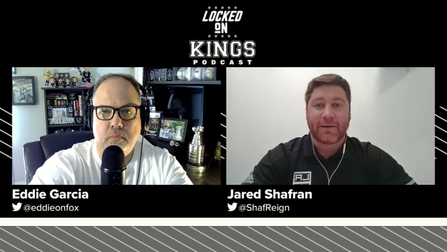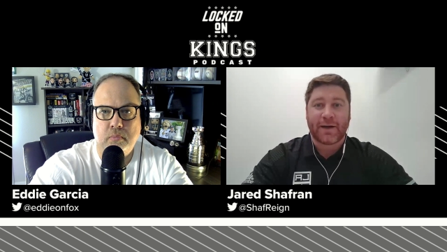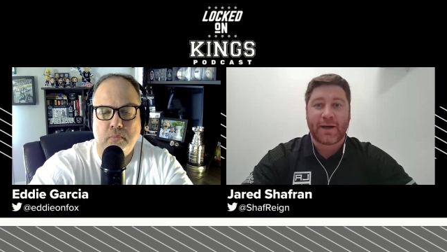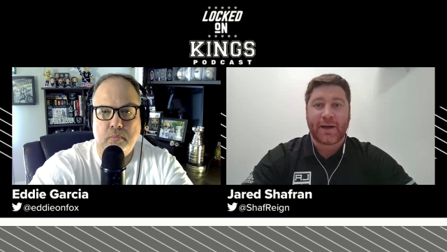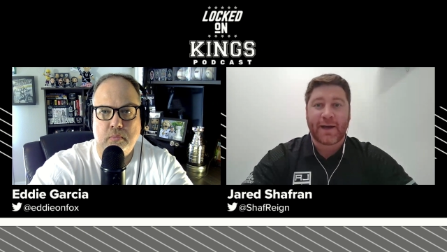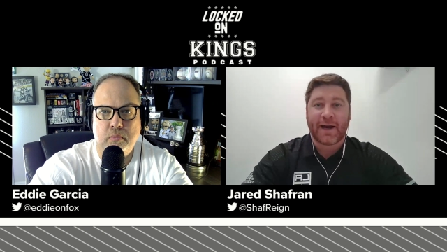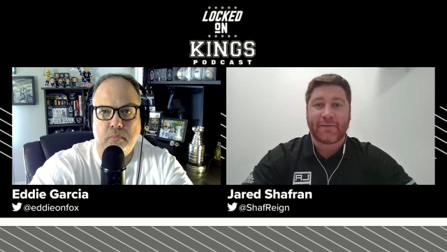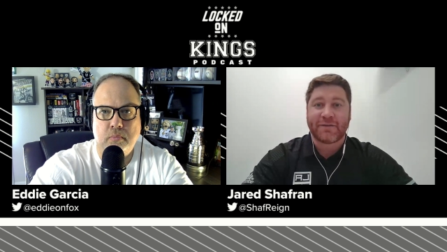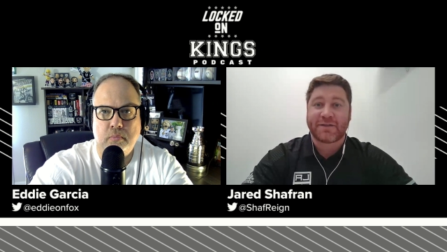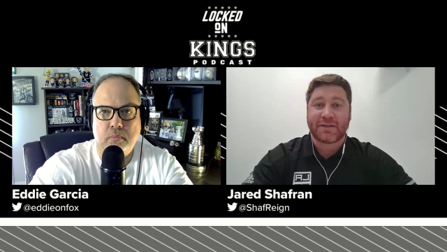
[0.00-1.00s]
Speaker 1: Uh, and
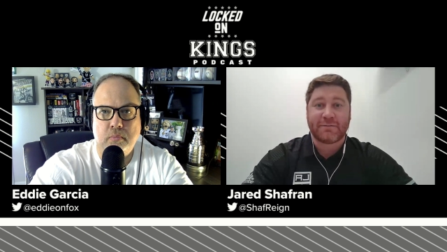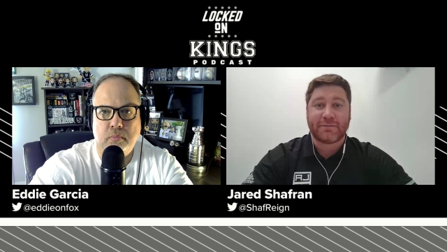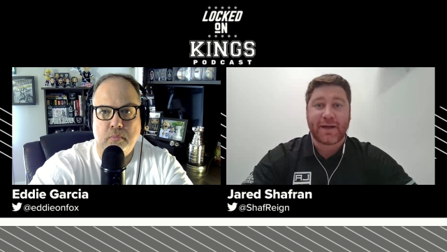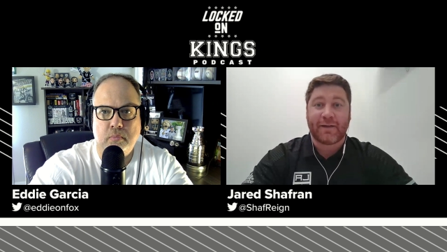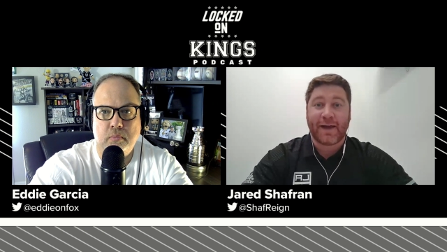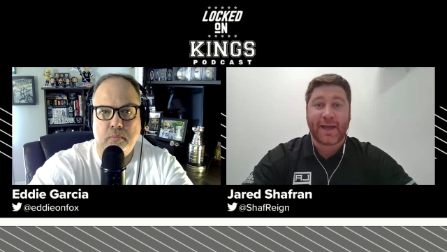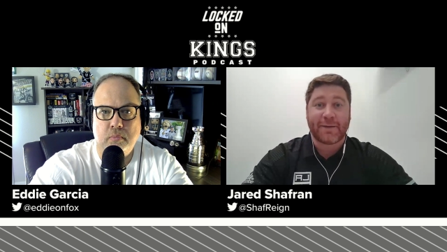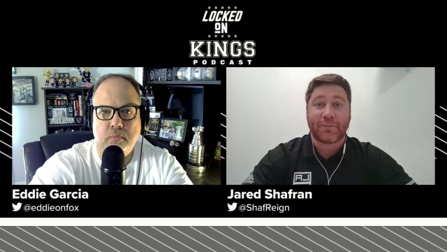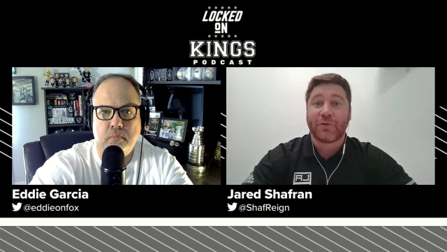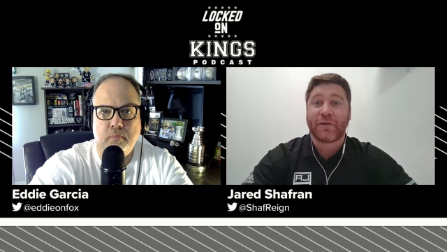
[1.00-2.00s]
obviously, LA
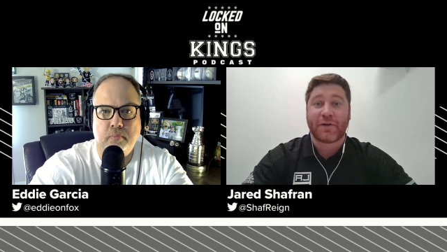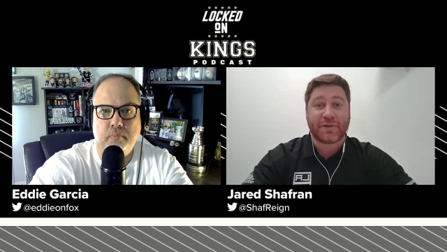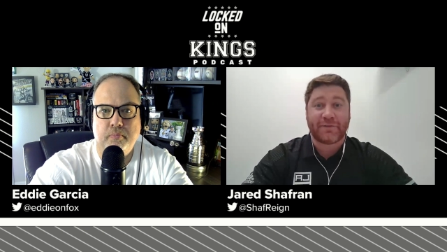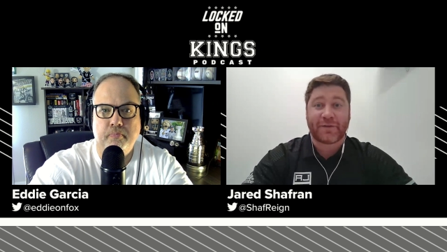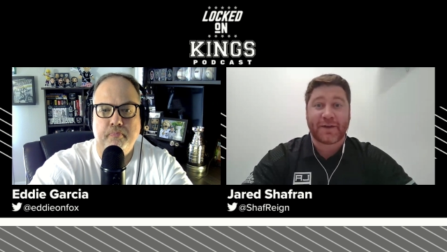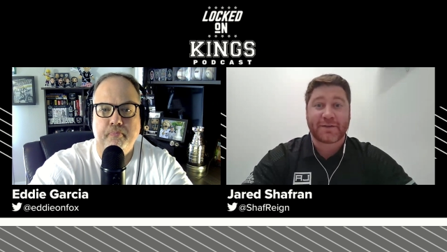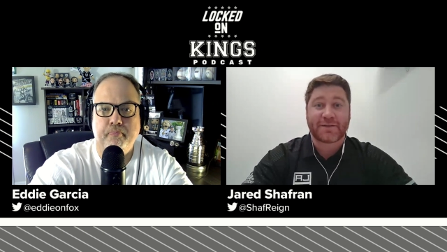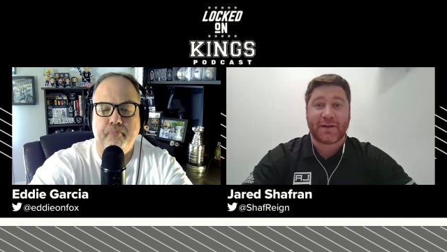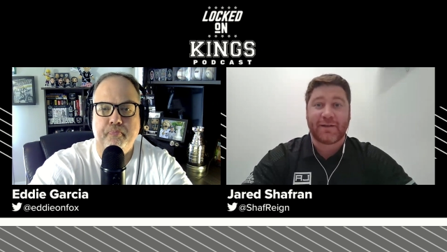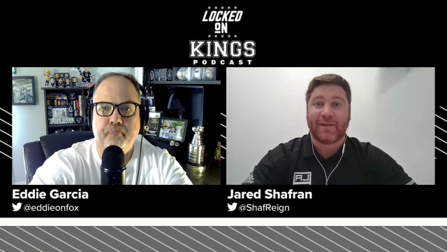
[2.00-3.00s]
improved their
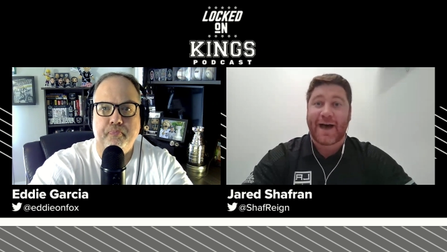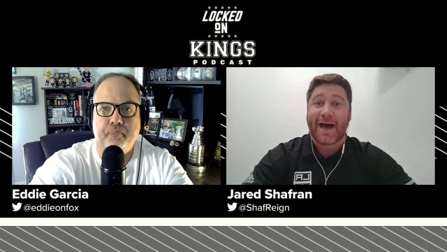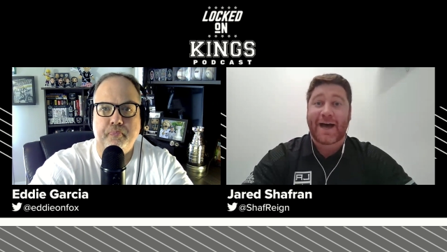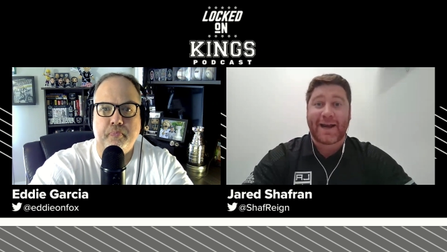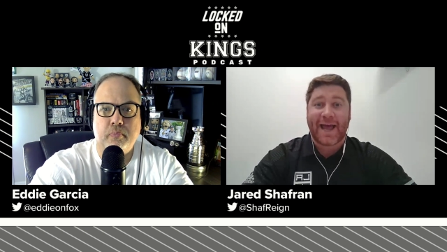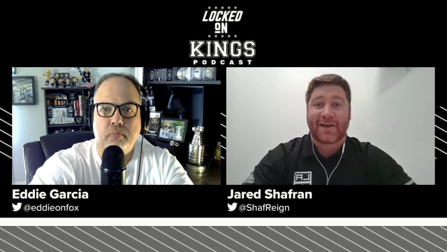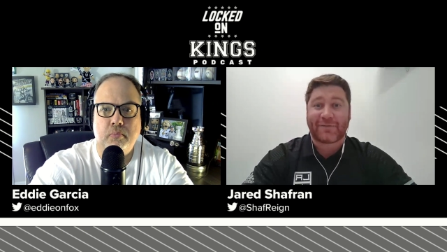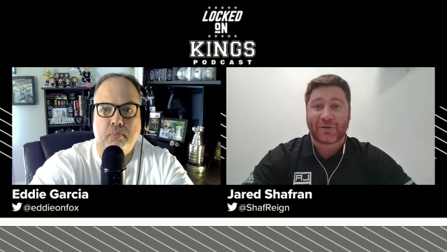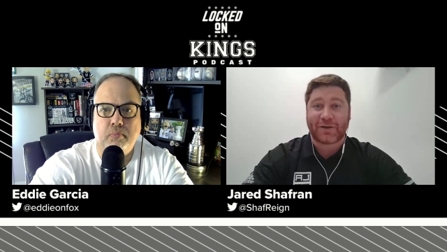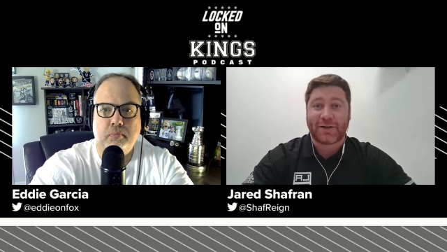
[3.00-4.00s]
defense a lot
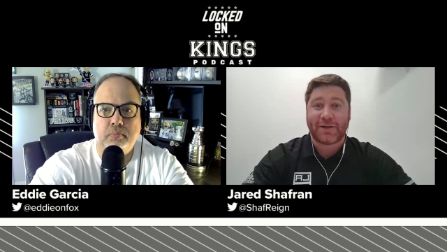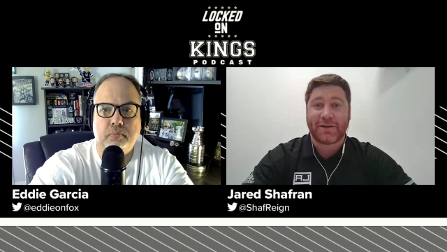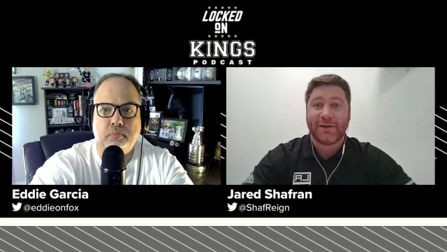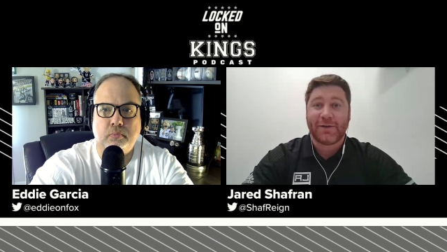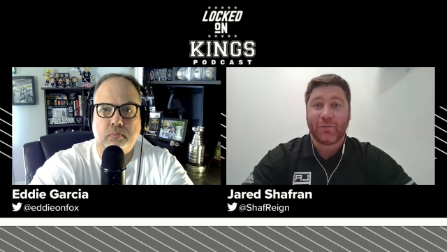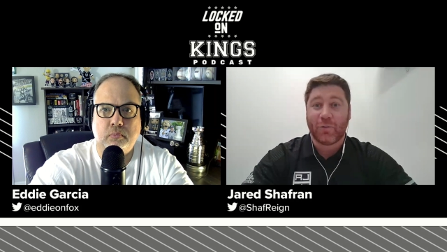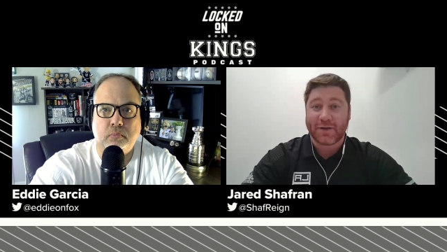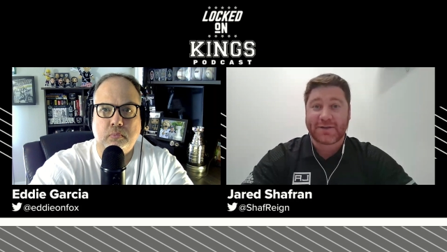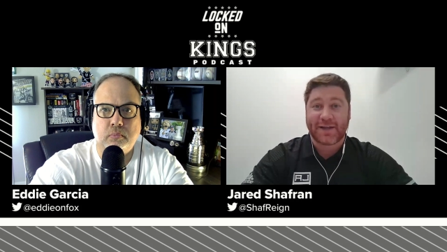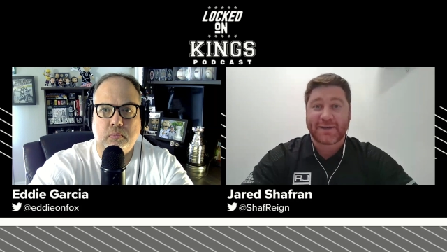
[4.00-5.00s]
after he
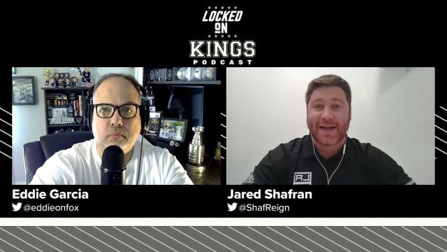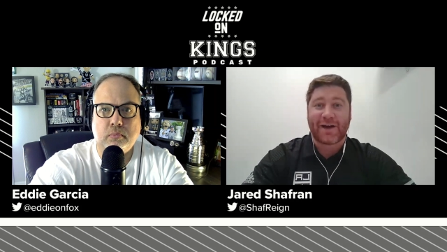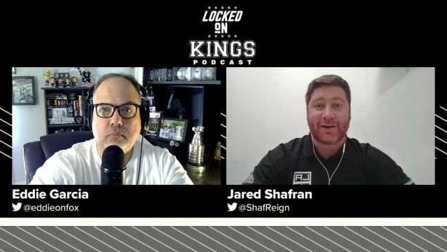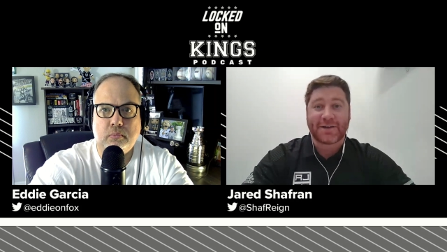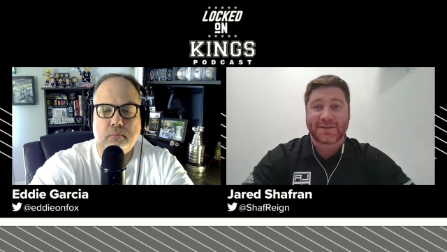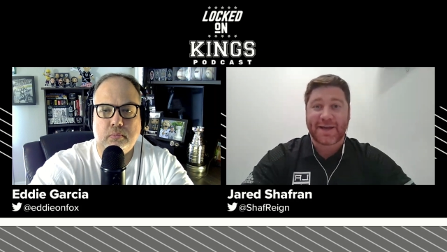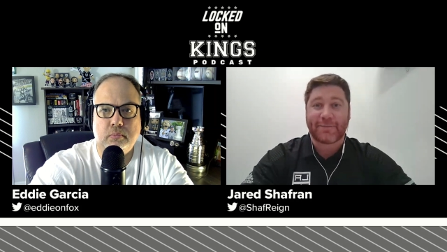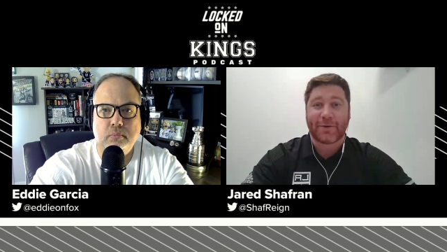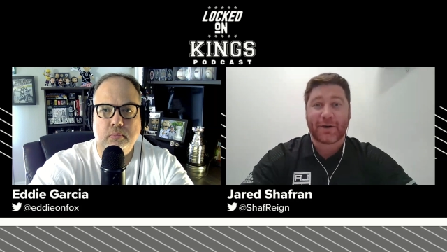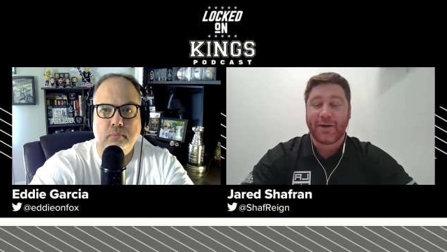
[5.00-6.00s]
was sent down in
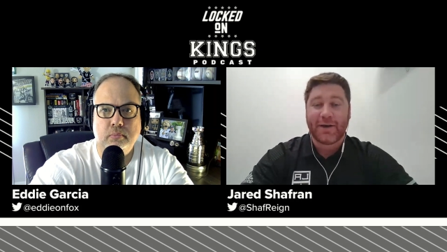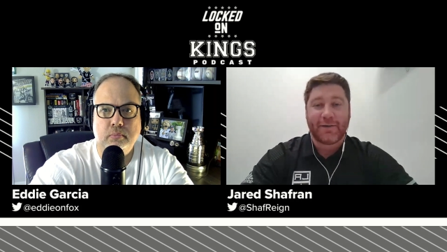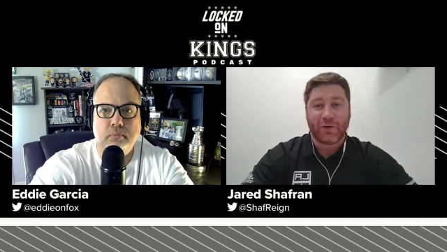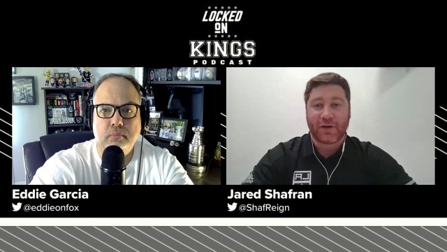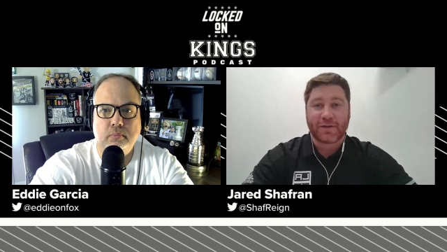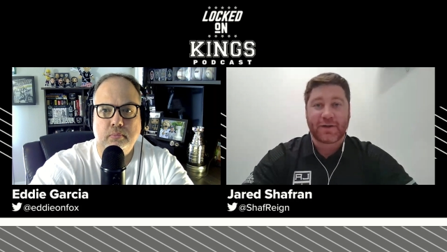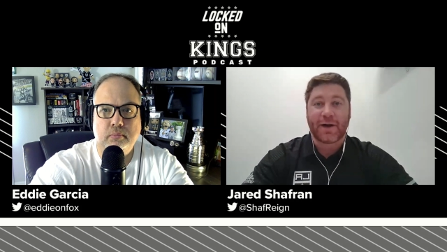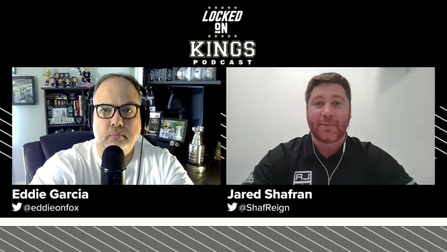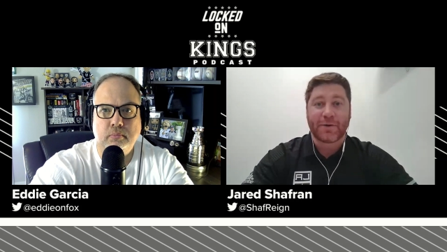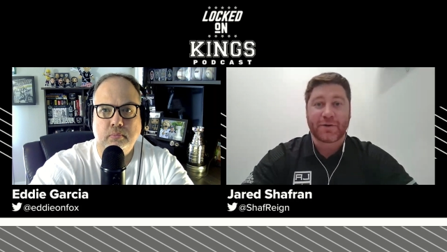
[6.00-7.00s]
December. If you look at the
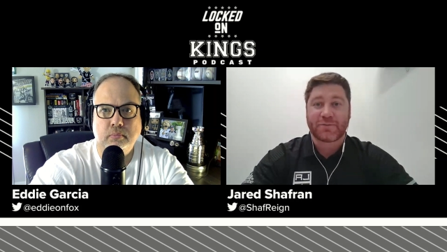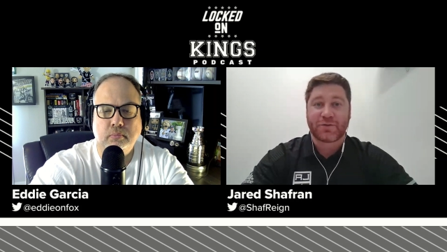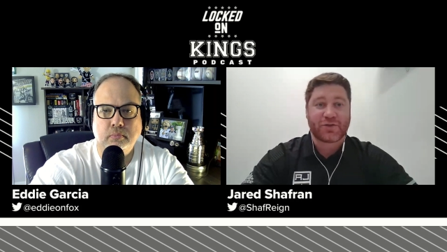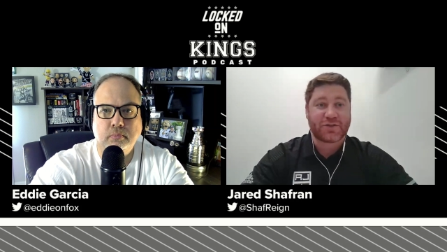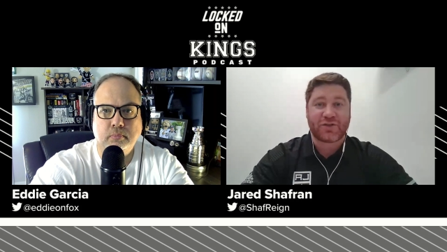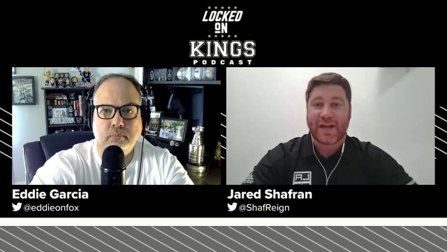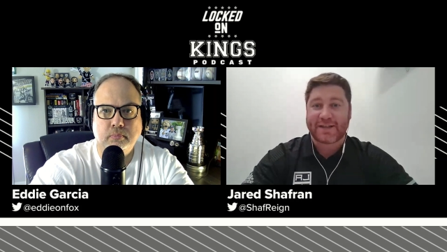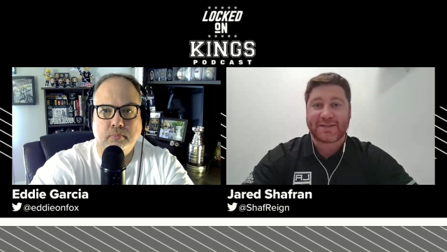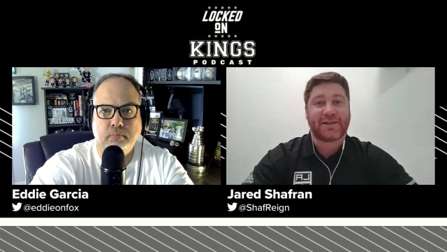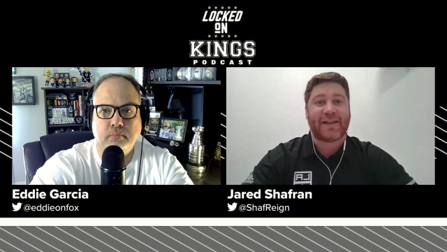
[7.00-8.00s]
numbers with just
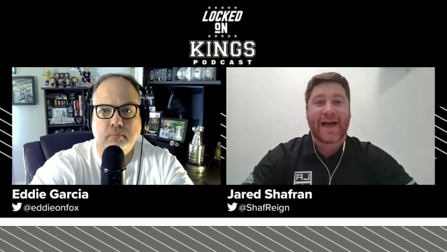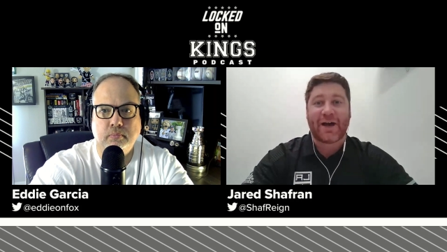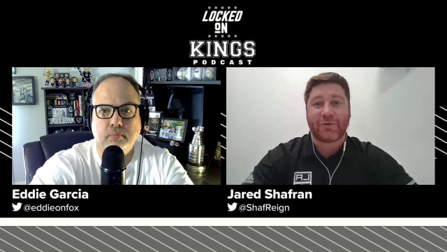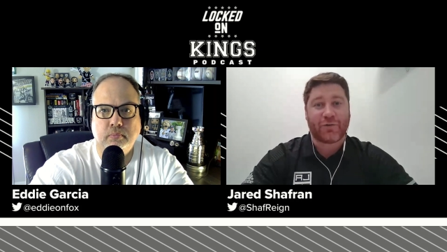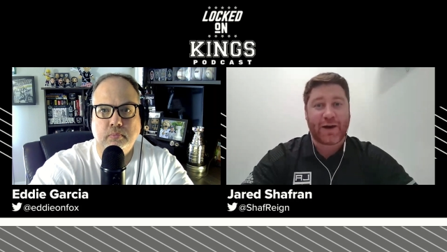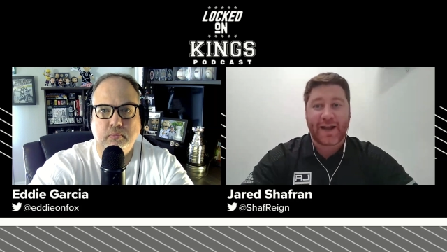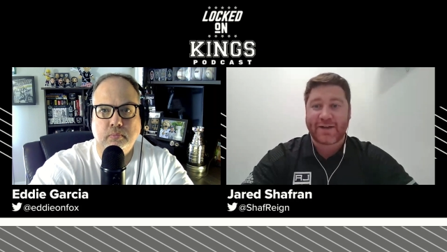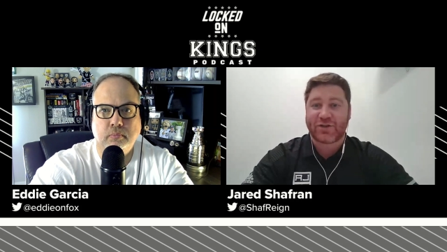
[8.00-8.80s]
chances allowed, grade A